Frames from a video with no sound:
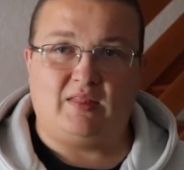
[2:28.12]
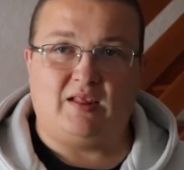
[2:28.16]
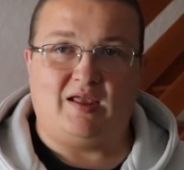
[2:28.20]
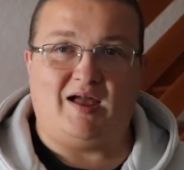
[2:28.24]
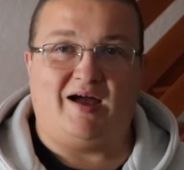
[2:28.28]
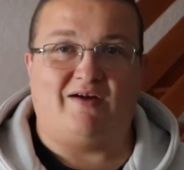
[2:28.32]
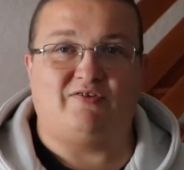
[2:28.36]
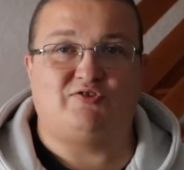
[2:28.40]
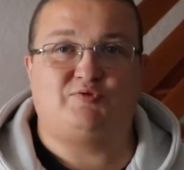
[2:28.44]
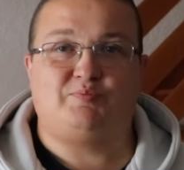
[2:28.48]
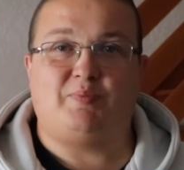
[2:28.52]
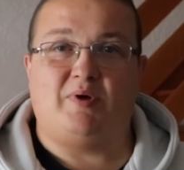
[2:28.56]

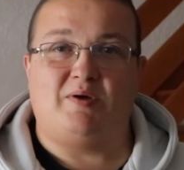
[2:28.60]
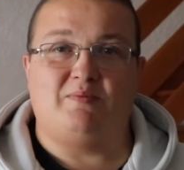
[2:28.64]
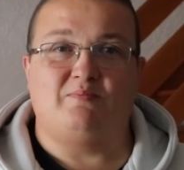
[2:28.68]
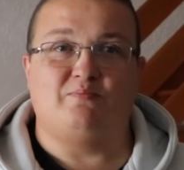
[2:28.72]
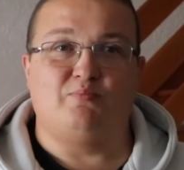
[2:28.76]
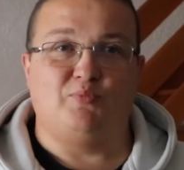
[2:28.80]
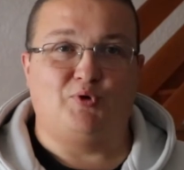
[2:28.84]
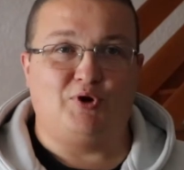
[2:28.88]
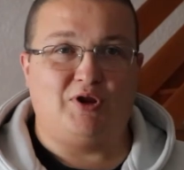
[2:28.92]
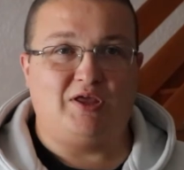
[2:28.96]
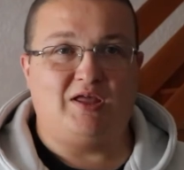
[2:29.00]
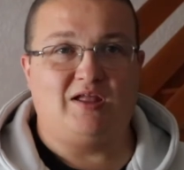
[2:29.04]
I've spent
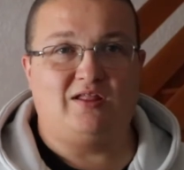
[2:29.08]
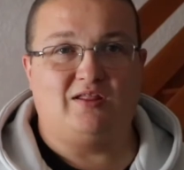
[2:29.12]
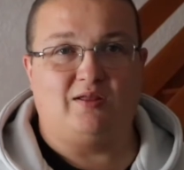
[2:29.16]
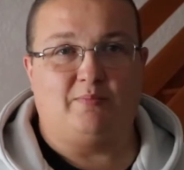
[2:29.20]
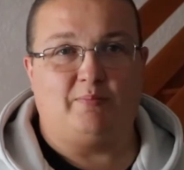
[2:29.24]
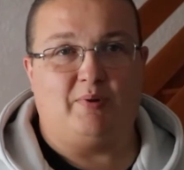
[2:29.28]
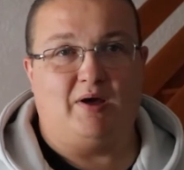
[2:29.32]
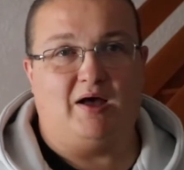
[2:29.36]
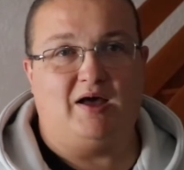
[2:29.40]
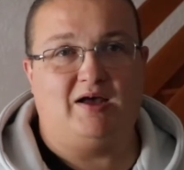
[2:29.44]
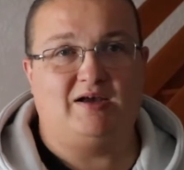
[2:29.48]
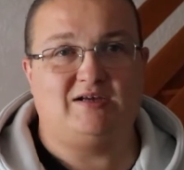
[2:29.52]
money in the
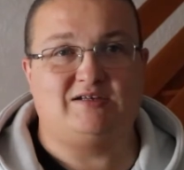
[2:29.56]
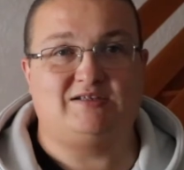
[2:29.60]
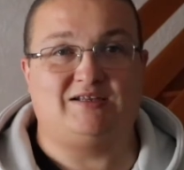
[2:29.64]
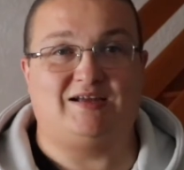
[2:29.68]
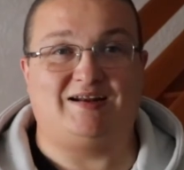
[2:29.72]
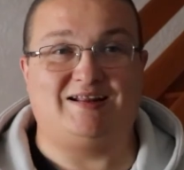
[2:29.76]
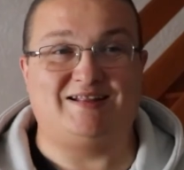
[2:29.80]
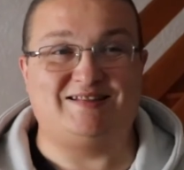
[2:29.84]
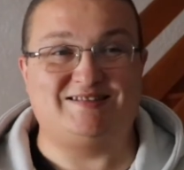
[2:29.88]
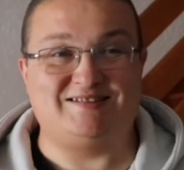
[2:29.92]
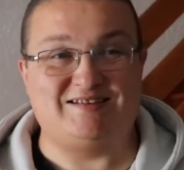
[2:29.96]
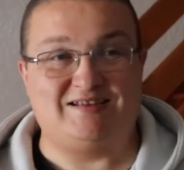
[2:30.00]
past
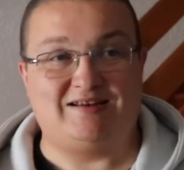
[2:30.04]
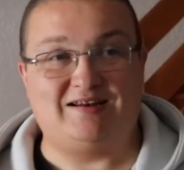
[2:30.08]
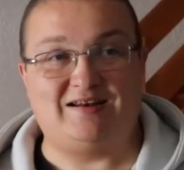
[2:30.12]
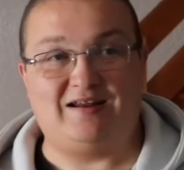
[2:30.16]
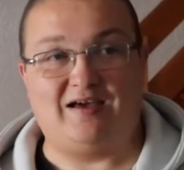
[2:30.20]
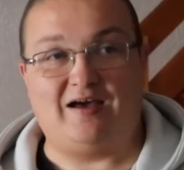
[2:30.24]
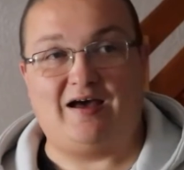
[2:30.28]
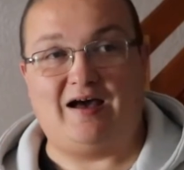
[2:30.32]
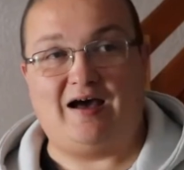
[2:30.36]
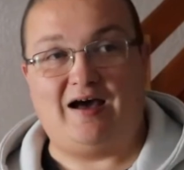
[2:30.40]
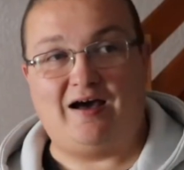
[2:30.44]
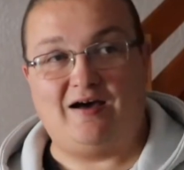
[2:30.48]
that I didn't
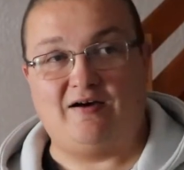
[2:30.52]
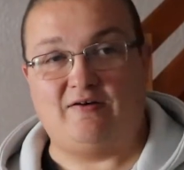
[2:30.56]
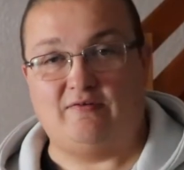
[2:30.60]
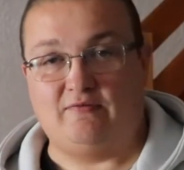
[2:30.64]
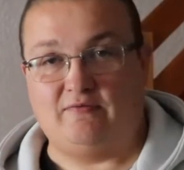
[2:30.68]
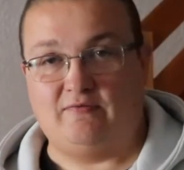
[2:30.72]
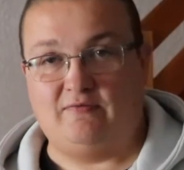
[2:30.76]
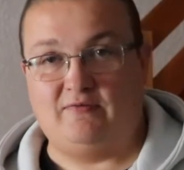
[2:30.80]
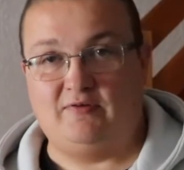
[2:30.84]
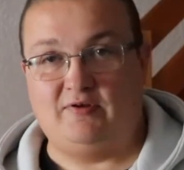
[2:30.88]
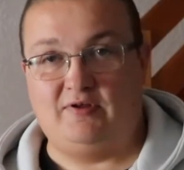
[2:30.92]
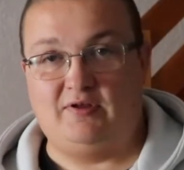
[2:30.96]

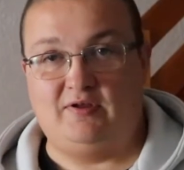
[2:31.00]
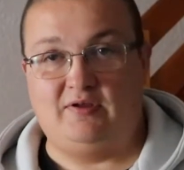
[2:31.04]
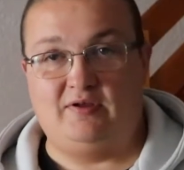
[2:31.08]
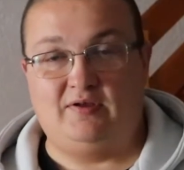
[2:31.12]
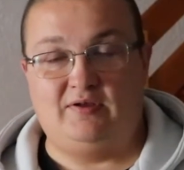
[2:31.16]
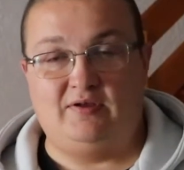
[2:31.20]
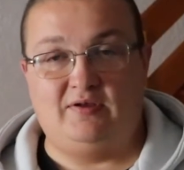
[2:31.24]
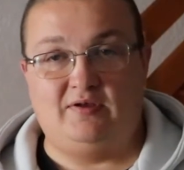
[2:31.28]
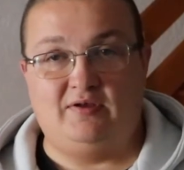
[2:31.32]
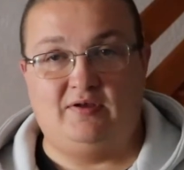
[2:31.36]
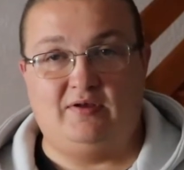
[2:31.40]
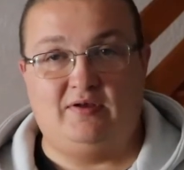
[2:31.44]
have
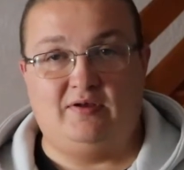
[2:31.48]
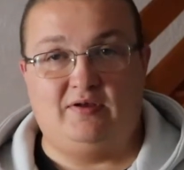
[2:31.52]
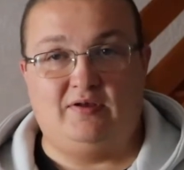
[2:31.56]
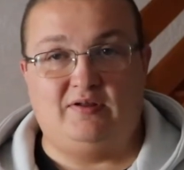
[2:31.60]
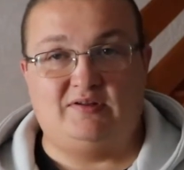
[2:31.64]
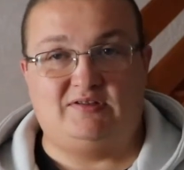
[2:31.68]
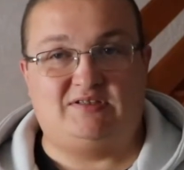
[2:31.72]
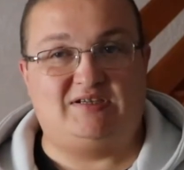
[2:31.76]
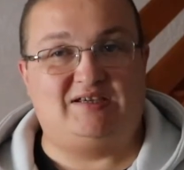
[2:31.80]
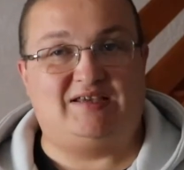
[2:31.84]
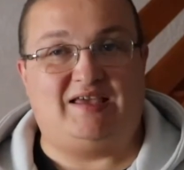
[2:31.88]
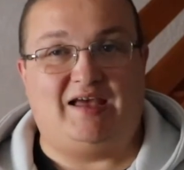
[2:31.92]

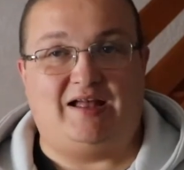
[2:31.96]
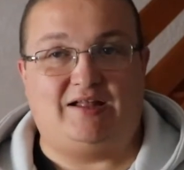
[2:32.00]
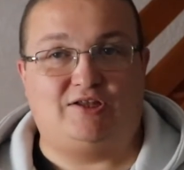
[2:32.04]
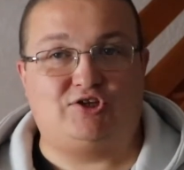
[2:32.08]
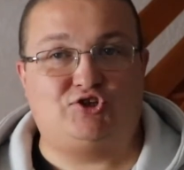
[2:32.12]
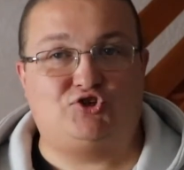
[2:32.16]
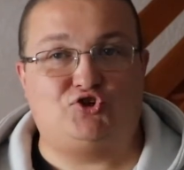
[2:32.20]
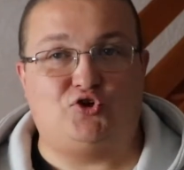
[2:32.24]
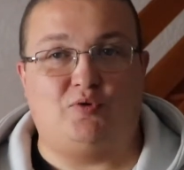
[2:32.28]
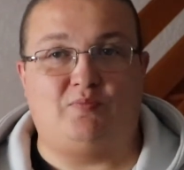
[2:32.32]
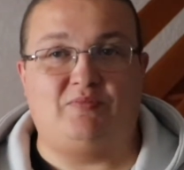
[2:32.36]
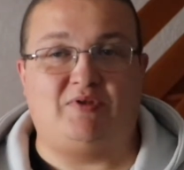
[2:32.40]
to get
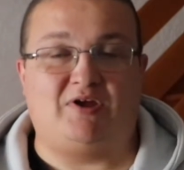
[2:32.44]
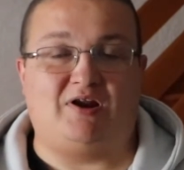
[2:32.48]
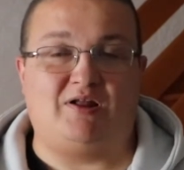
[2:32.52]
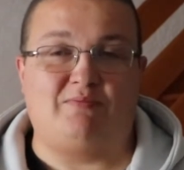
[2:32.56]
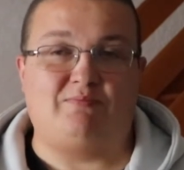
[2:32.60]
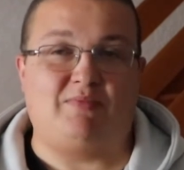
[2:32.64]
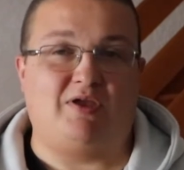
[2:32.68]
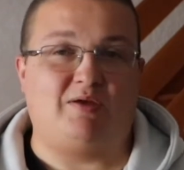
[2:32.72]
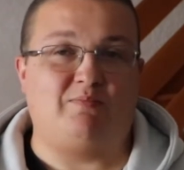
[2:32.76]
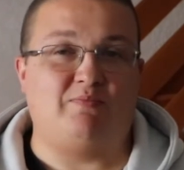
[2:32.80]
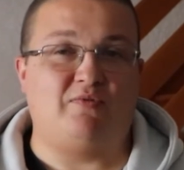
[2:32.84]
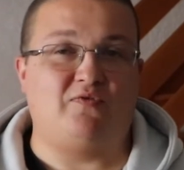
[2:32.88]
something that would
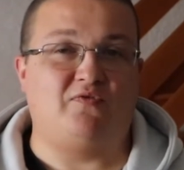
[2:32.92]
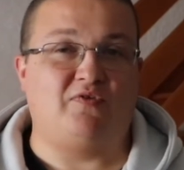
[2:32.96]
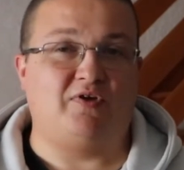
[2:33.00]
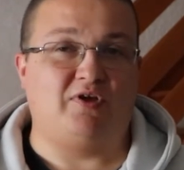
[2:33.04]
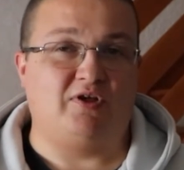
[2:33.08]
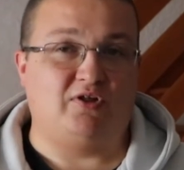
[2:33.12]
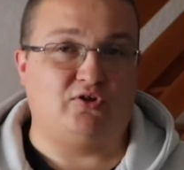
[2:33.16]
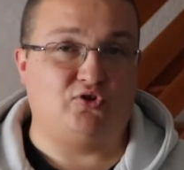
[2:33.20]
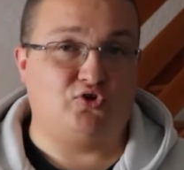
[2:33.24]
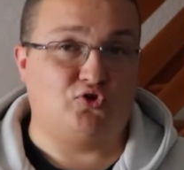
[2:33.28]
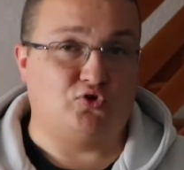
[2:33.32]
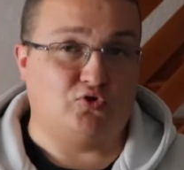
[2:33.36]
make me
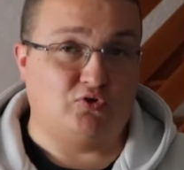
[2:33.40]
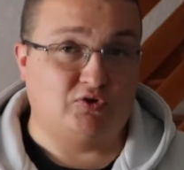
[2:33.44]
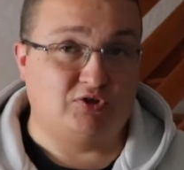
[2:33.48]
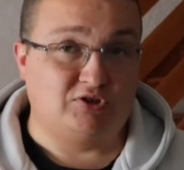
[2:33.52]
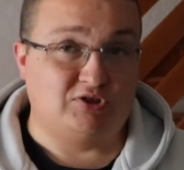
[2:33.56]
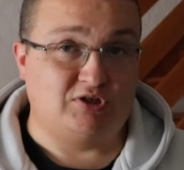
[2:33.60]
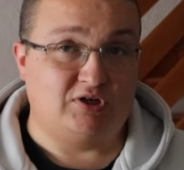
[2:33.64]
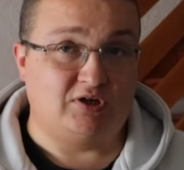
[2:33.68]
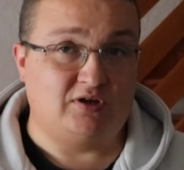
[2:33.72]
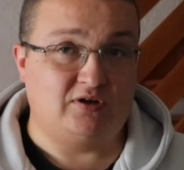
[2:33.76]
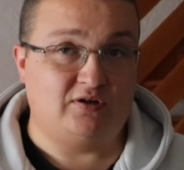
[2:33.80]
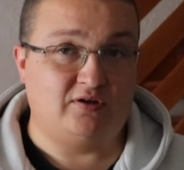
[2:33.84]
feel
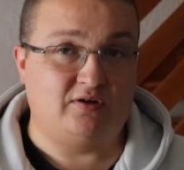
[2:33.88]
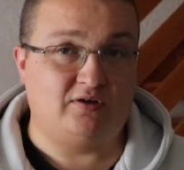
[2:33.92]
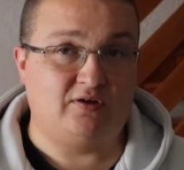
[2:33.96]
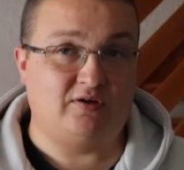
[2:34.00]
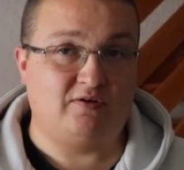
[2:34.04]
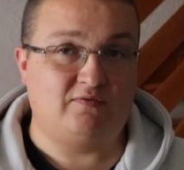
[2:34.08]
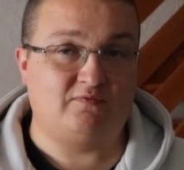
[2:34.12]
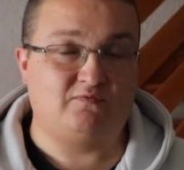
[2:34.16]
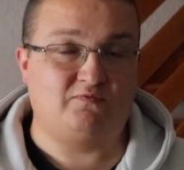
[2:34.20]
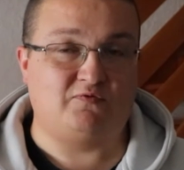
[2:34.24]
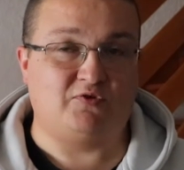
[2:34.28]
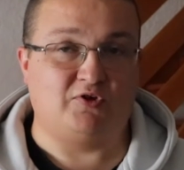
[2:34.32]
good
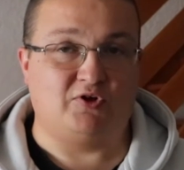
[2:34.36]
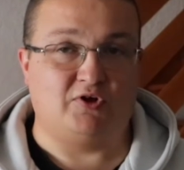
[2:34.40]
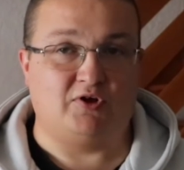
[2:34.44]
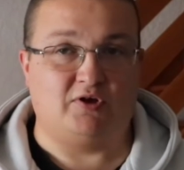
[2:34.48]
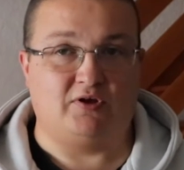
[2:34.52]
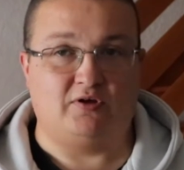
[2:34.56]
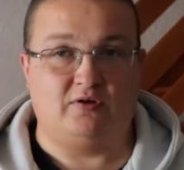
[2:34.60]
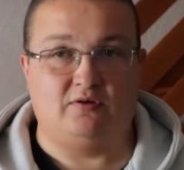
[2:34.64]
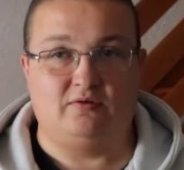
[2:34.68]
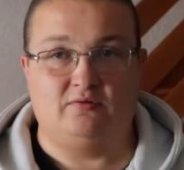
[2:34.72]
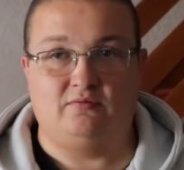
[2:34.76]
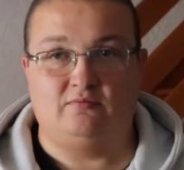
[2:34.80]

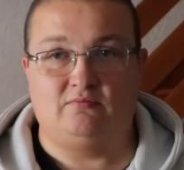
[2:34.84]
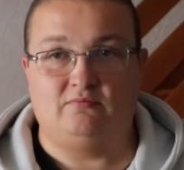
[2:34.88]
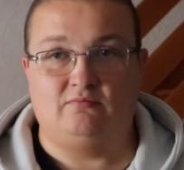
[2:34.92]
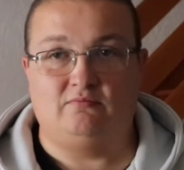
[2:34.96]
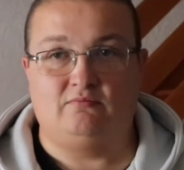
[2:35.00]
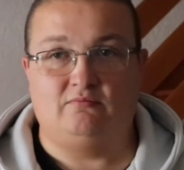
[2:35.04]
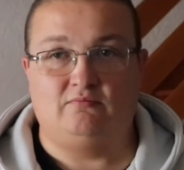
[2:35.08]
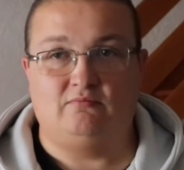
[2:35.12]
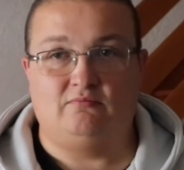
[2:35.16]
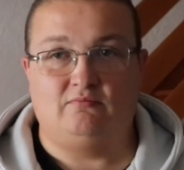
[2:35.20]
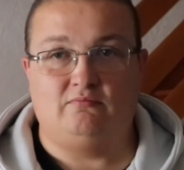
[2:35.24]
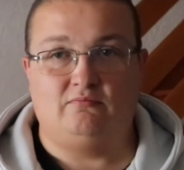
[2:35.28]
for
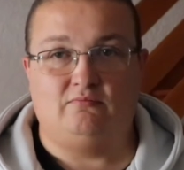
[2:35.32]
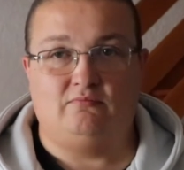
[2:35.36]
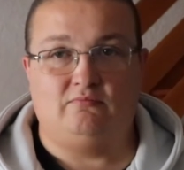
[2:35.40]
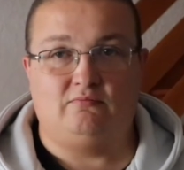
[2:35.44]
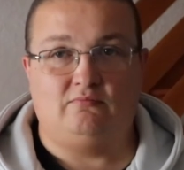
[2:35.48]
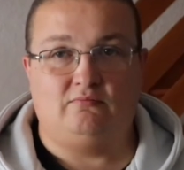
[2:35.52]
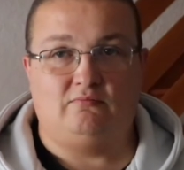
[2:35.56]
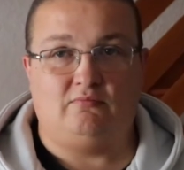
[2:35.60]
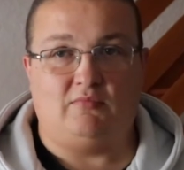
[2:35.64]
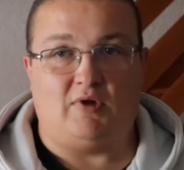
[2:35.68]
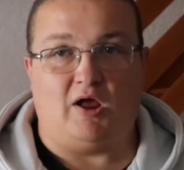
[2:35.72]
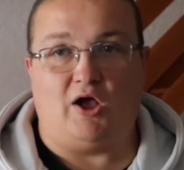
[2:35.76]

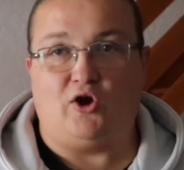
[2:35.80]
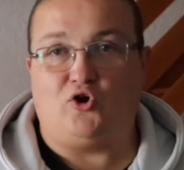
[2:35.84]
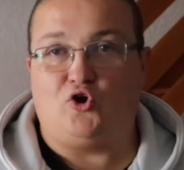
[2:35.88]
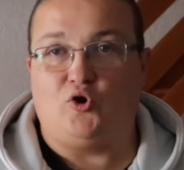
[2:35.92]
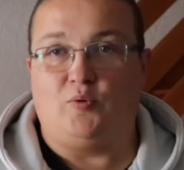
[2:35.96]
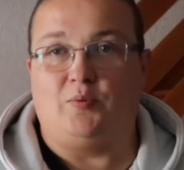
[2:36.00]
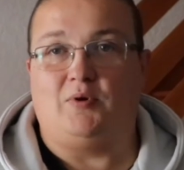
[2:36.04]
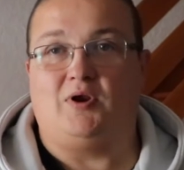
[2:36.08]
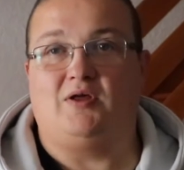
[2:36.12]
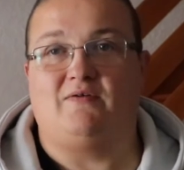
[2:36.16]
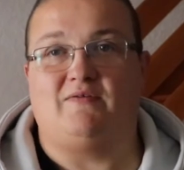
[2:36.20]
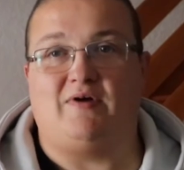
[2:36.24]
a
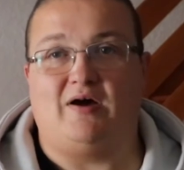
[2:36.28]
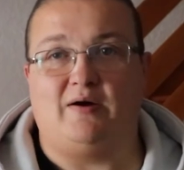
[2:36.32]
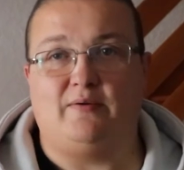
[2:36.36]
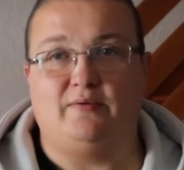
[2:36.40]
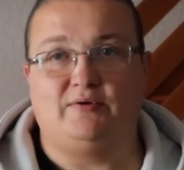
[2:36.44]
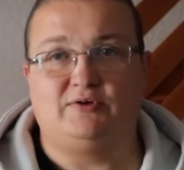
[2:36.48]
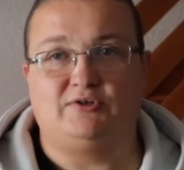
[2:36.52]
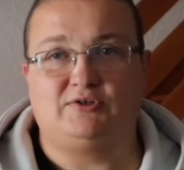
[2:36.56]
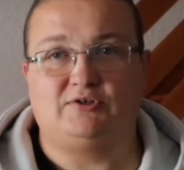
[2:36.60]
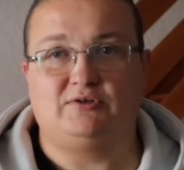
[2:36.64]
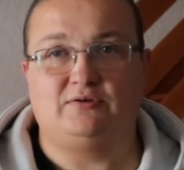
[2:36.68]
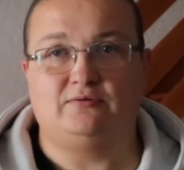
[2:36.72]
couple of
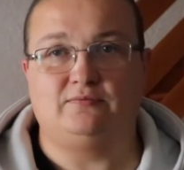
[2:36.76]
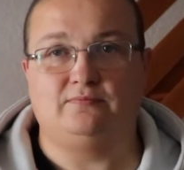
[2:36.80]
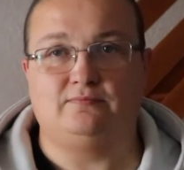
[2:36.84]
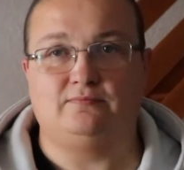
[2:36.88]
hours.